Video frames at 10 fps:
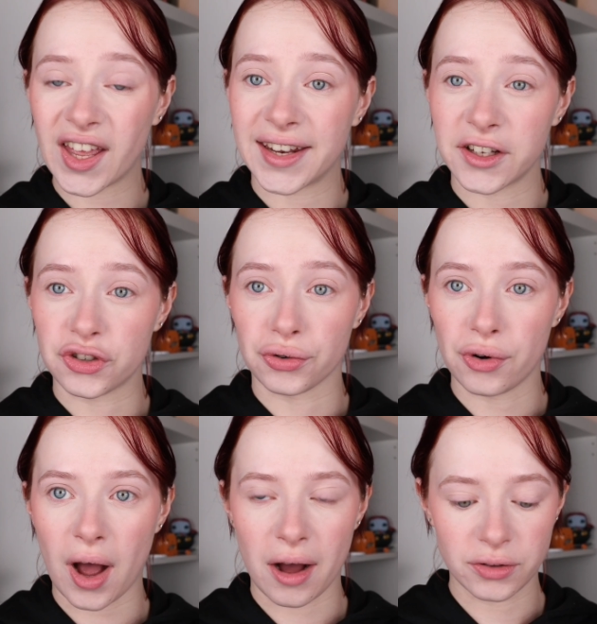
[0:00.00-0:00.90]
And I drew
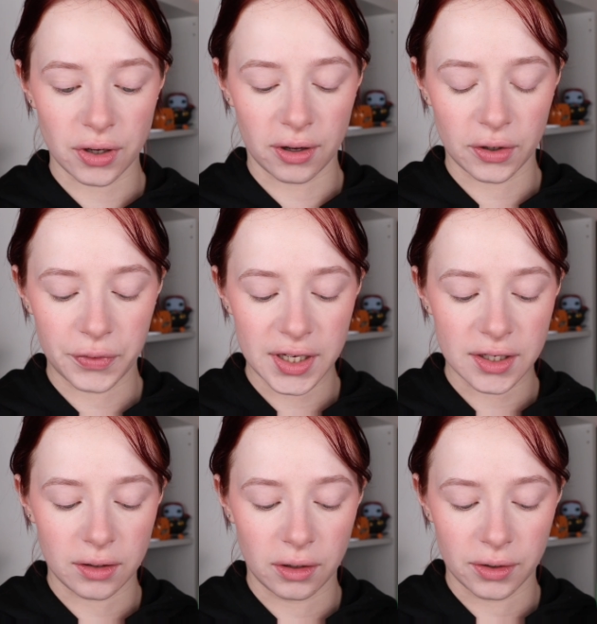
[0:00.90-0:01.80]
out all of
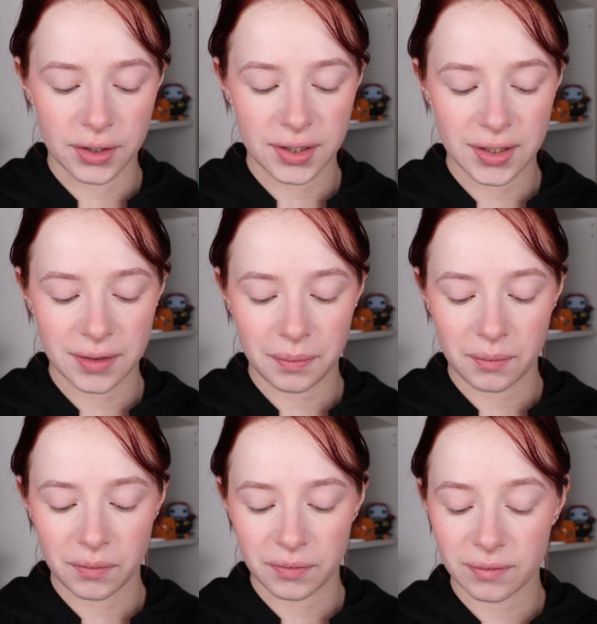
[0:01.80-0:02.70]
these looks
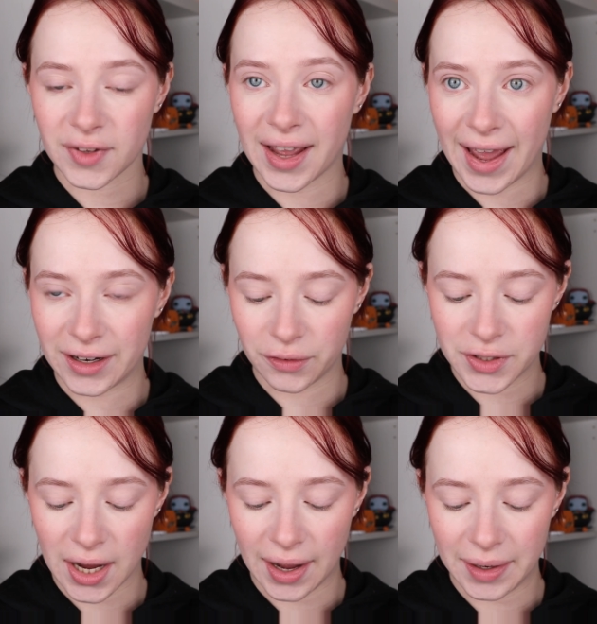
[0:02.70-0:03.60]
ahead of
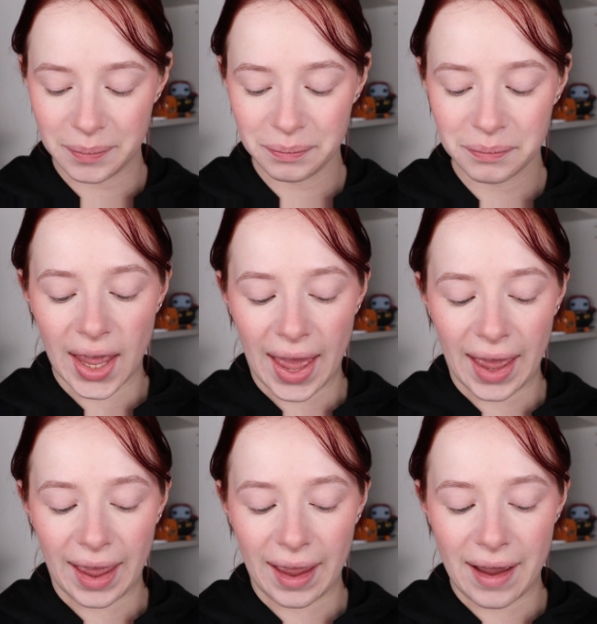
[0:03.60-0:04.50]
time.
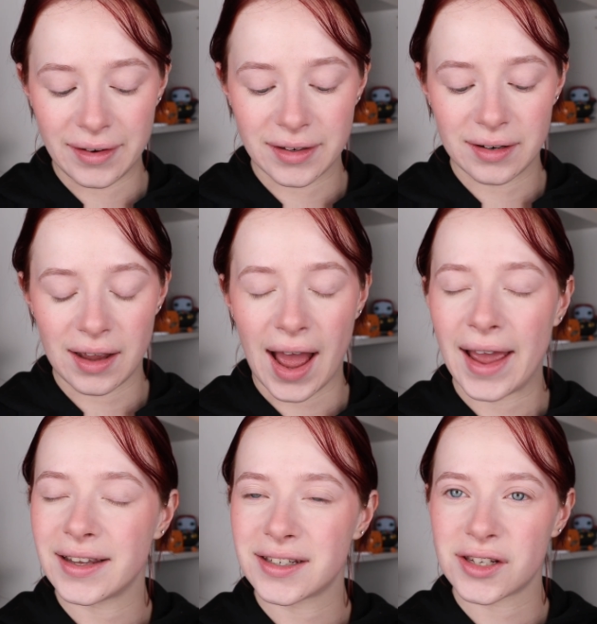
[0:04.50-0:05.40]
And I
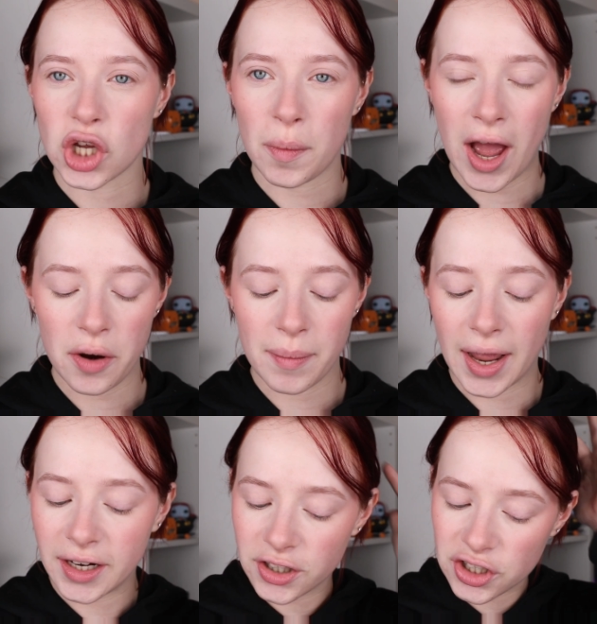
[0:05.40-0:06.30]
somehow
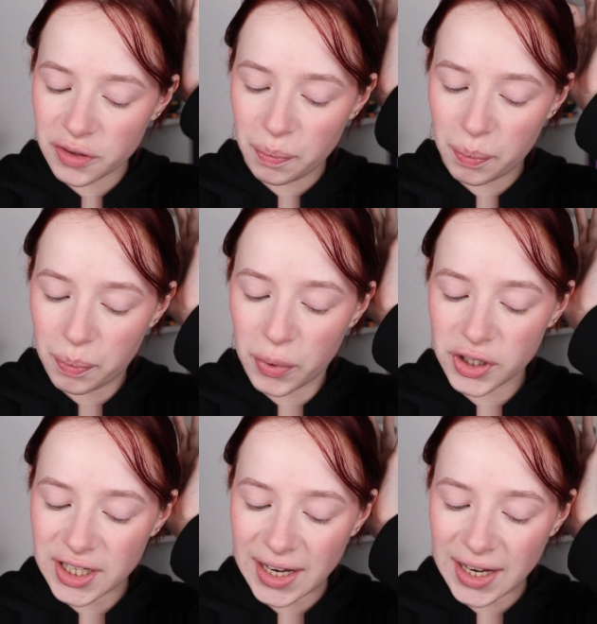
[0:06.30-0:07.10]
managed to put